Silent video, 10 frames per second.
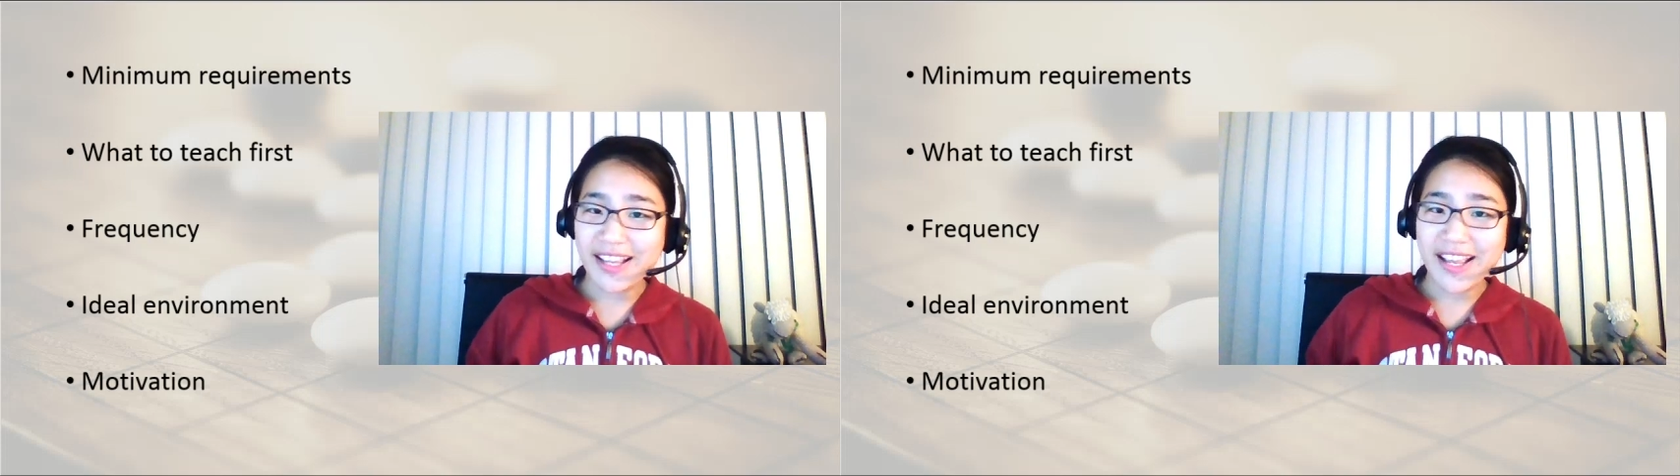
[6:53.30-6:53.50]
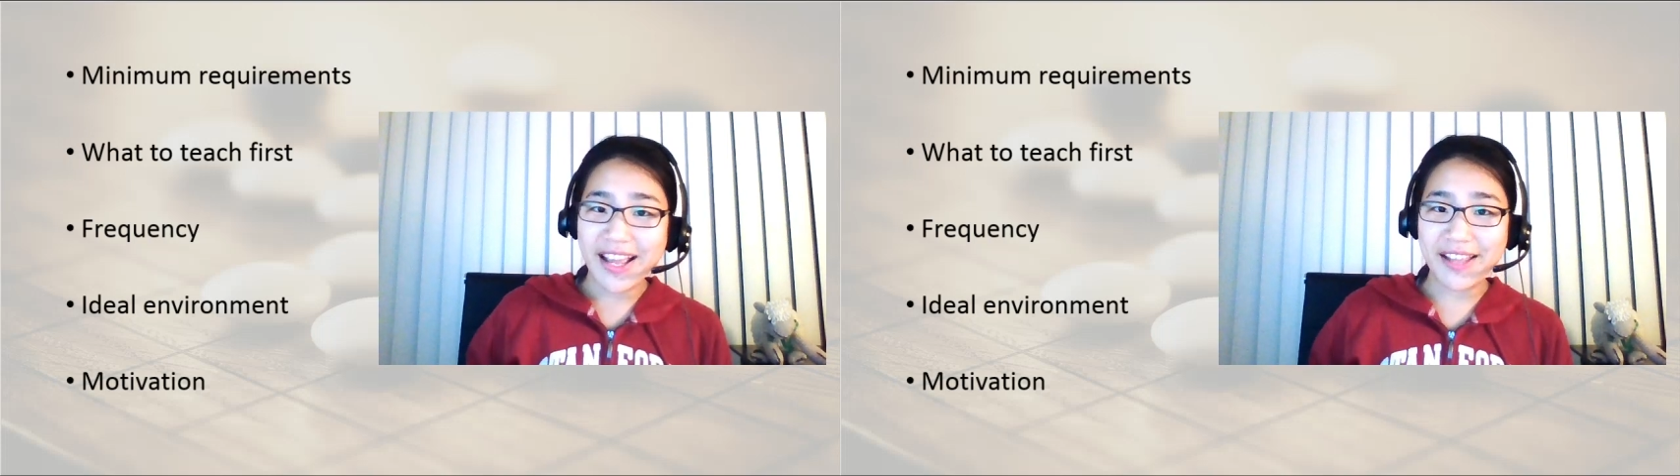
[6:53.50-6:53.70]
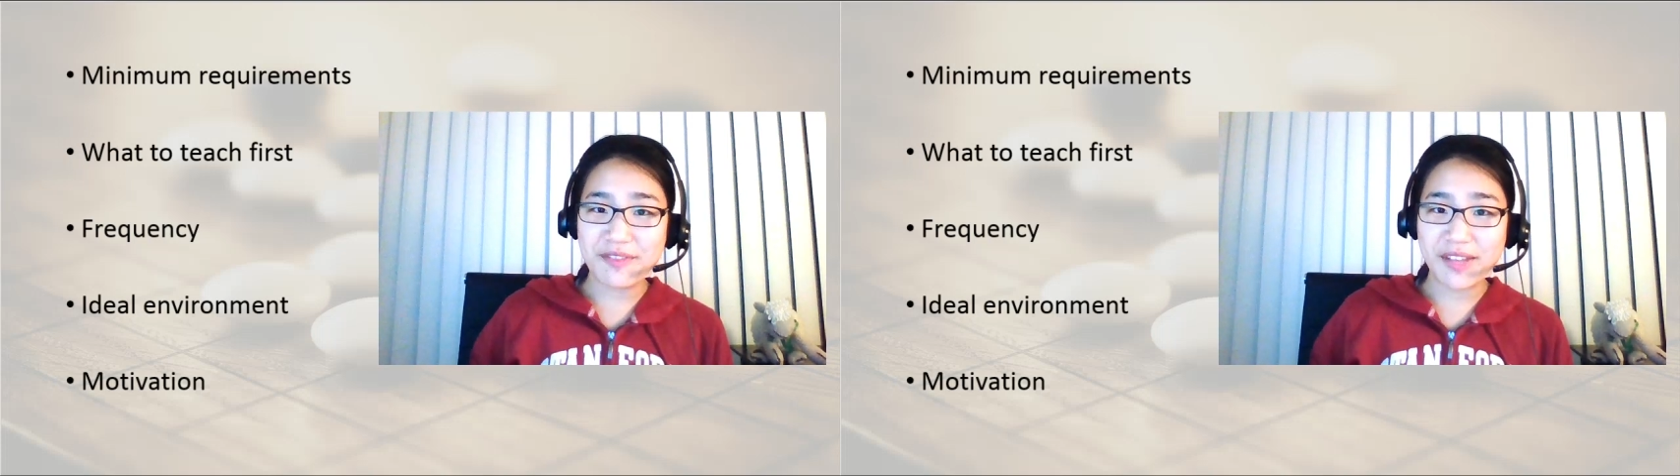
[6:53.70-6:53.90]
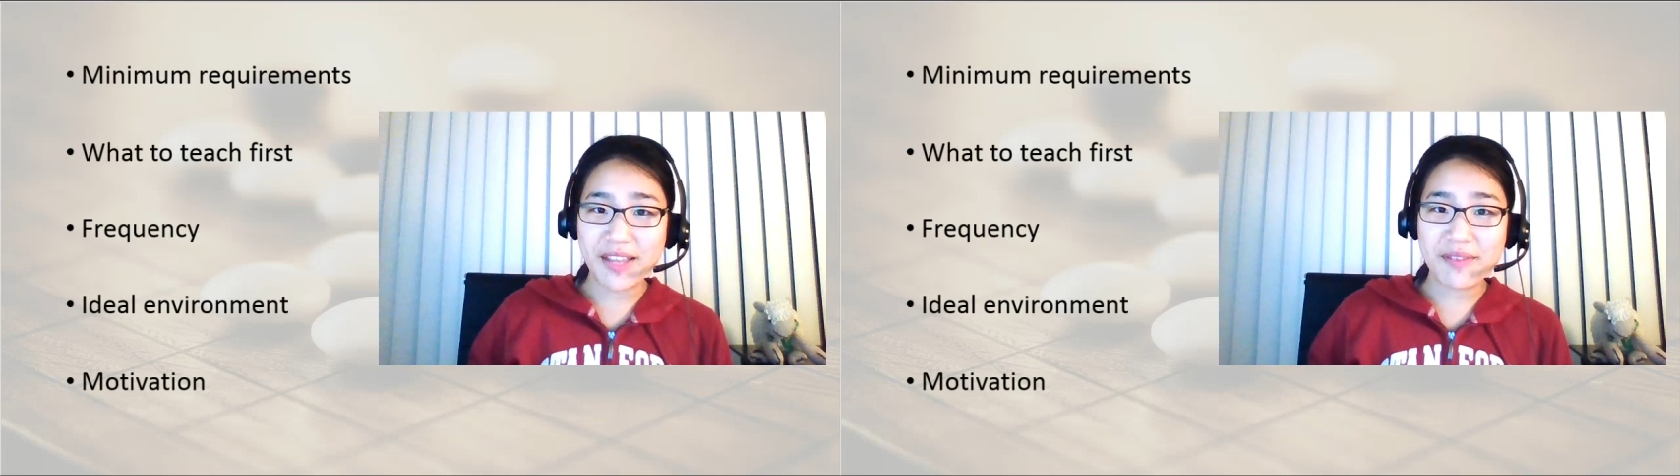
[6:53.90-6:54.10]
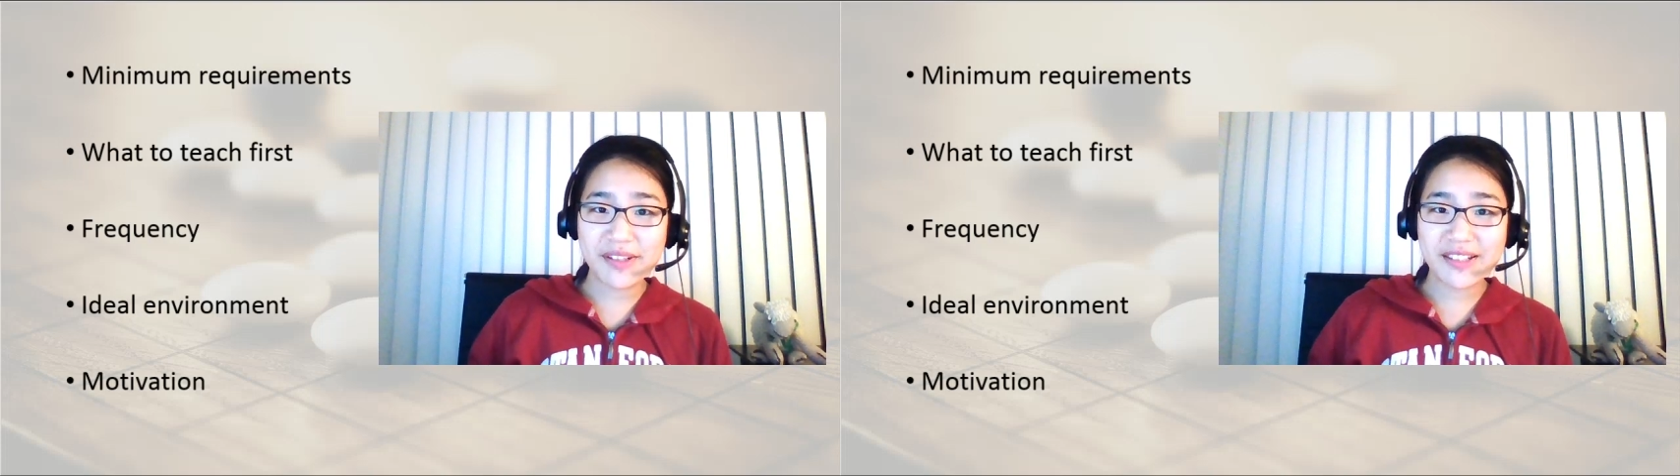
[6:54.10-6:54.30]
And
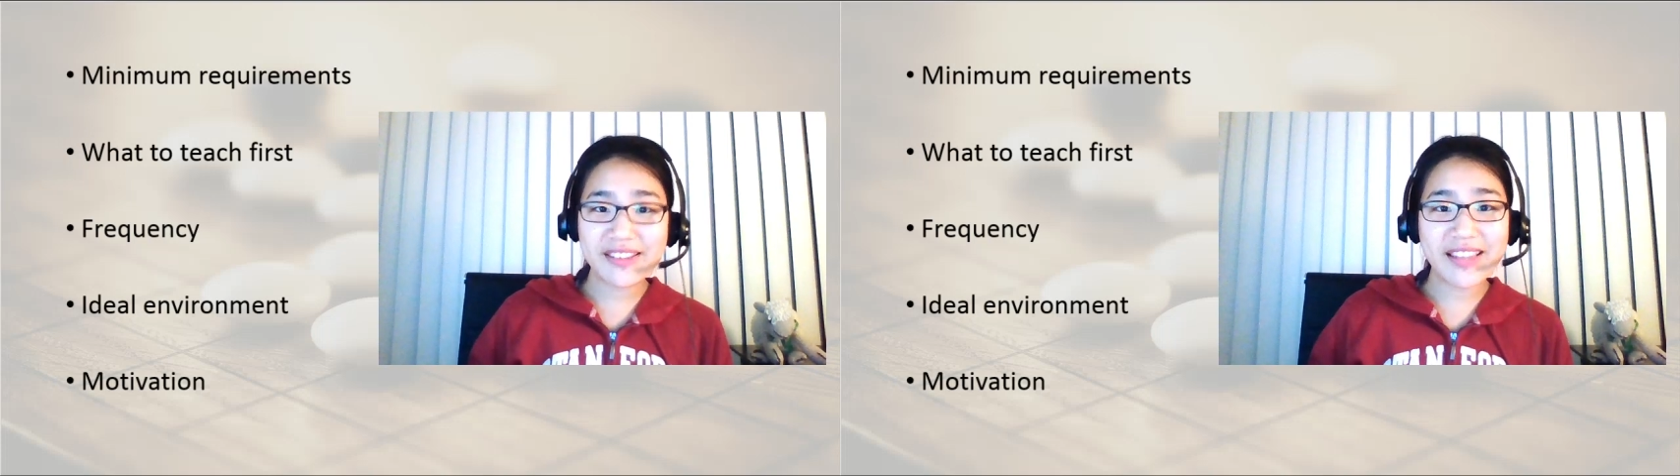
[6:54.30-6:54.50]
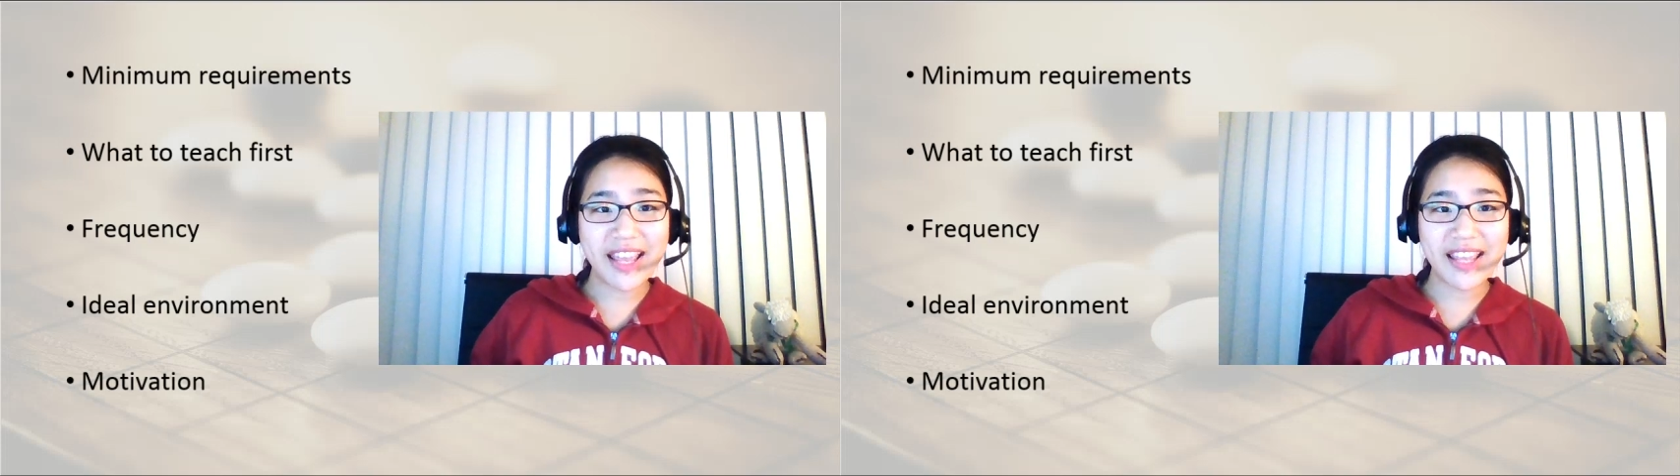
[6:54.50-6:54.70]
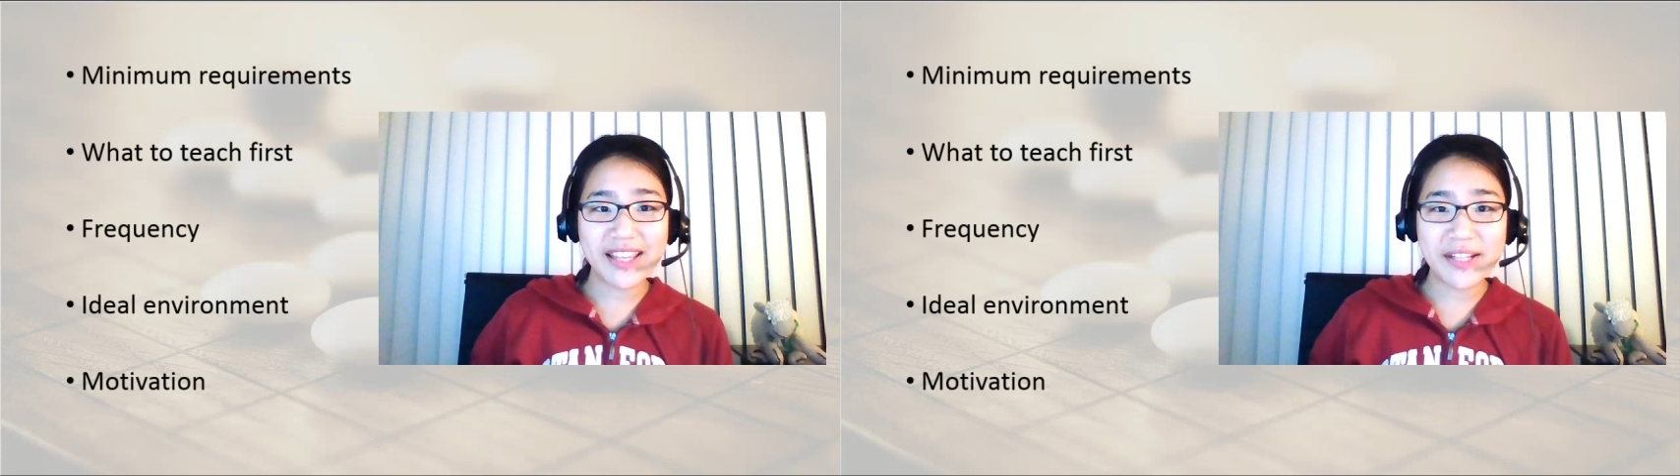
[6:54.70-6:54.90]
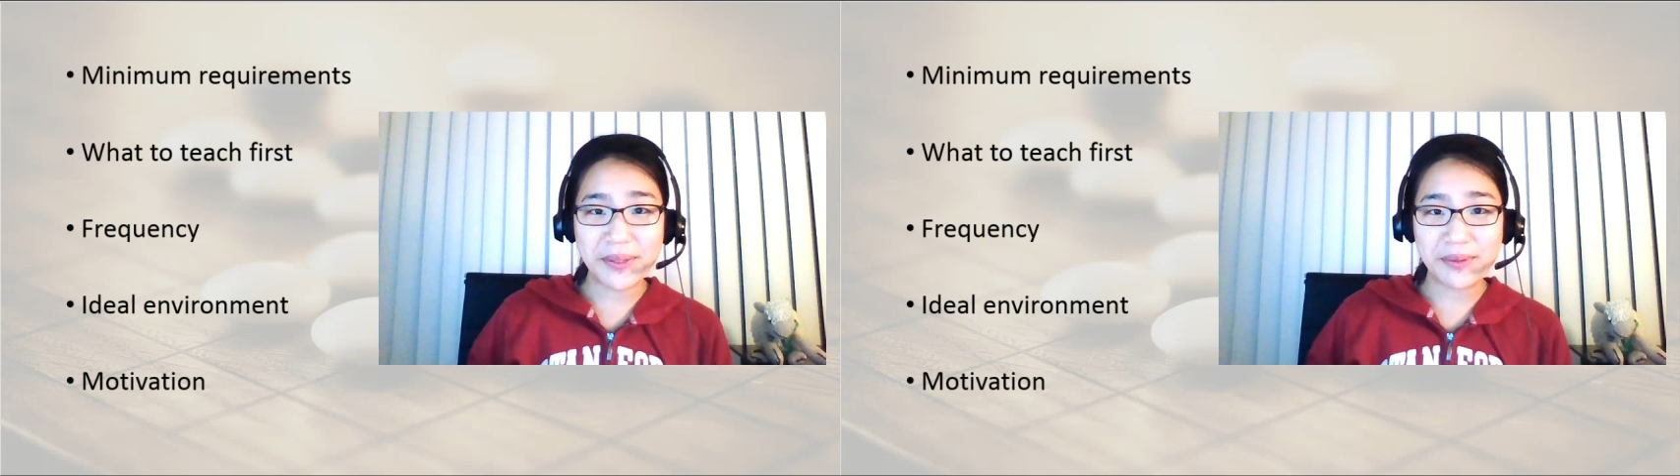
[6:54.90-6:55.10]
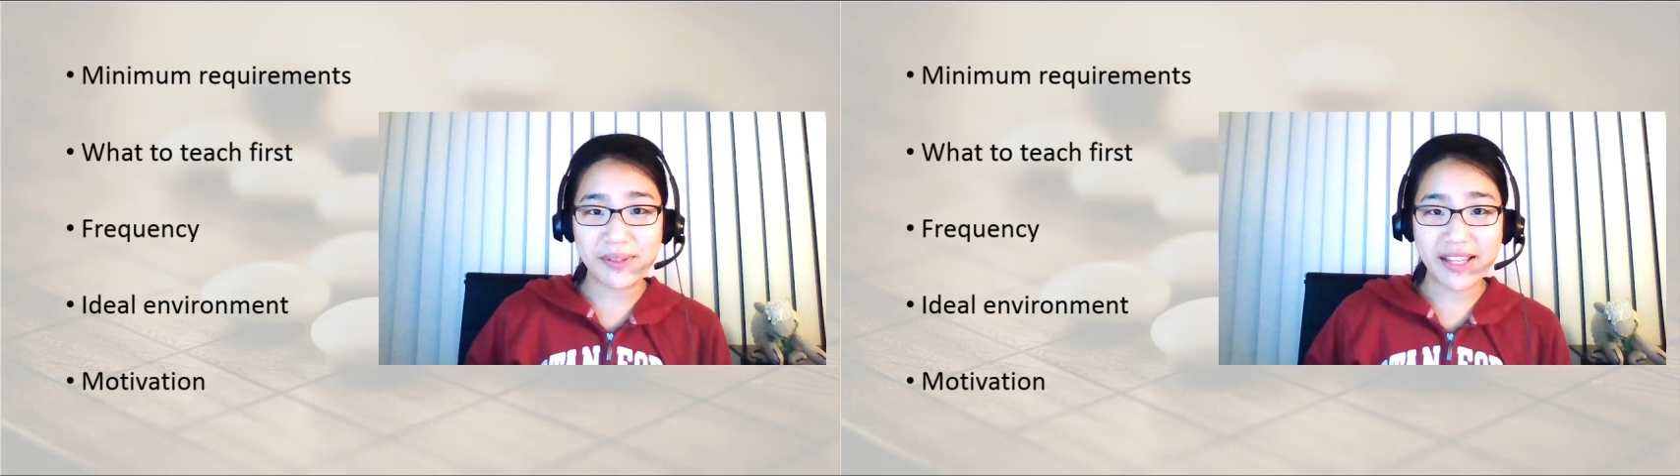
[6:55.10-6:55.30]
whenever they
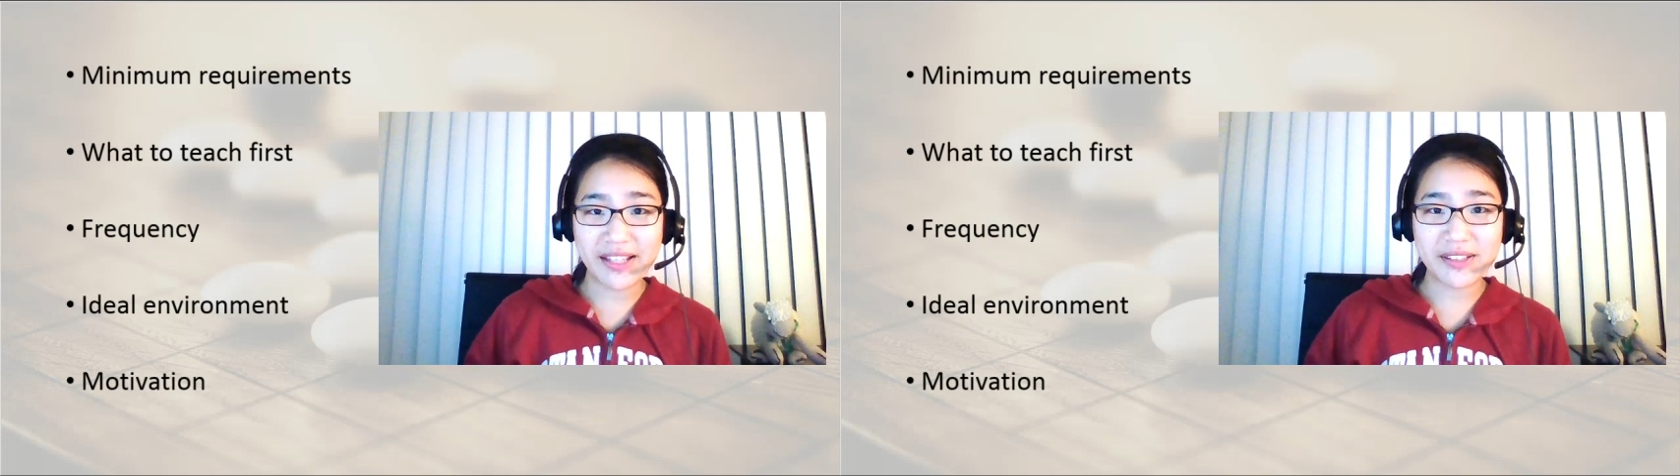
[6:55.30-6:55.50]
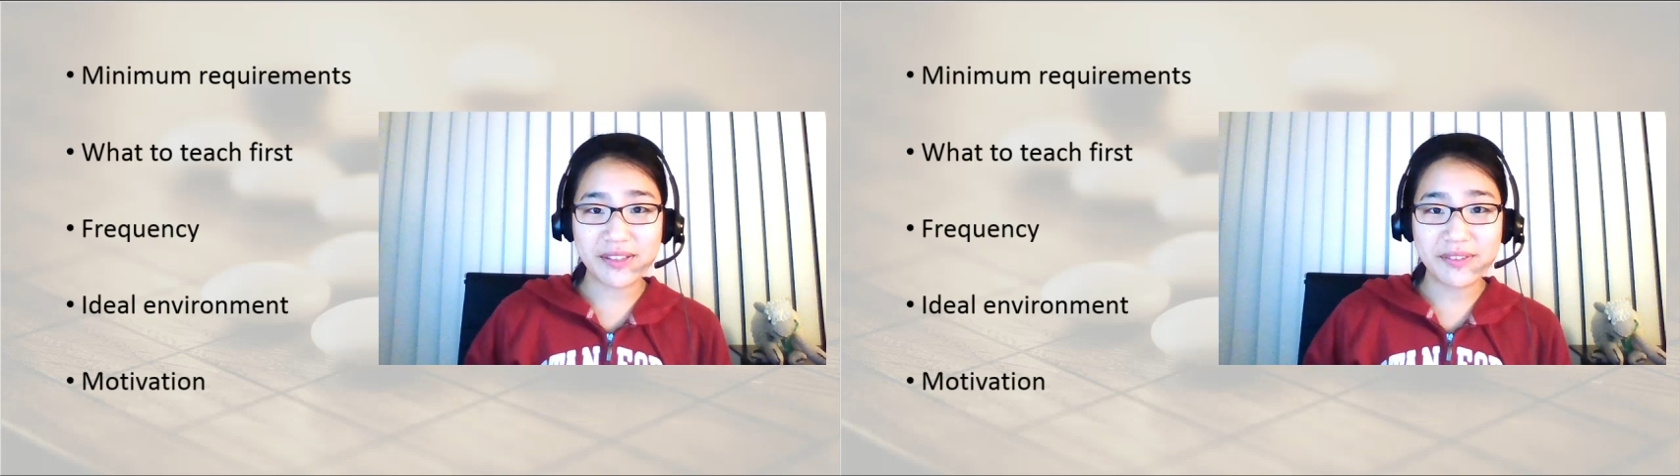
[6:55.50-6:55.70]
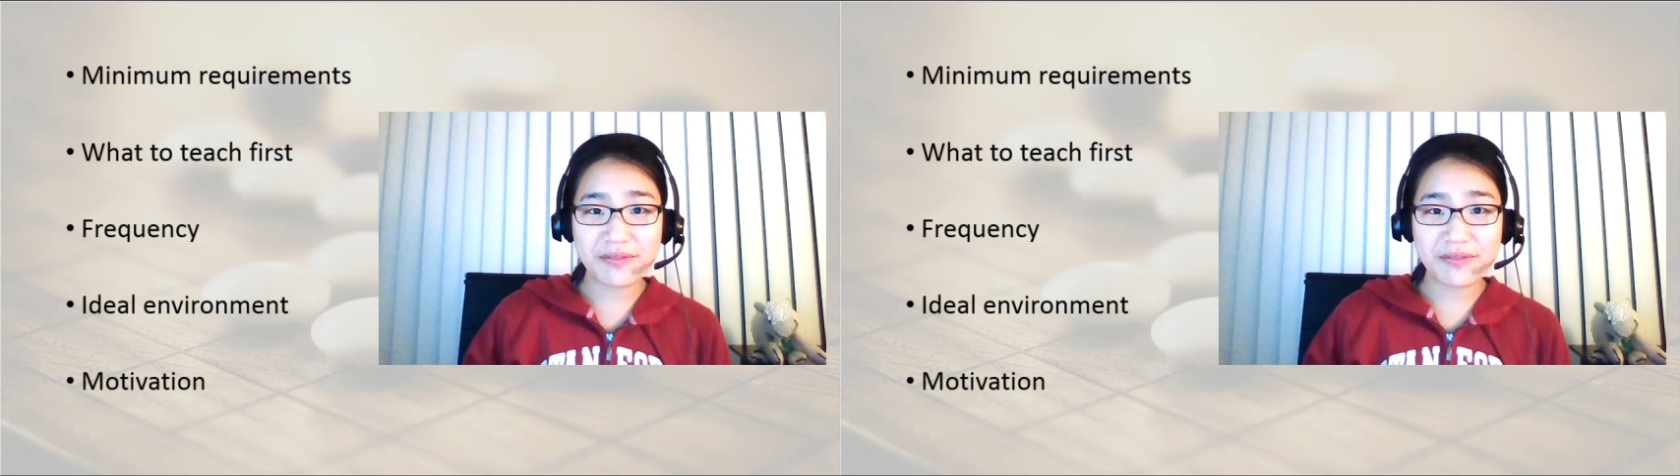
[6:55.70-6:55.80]
go like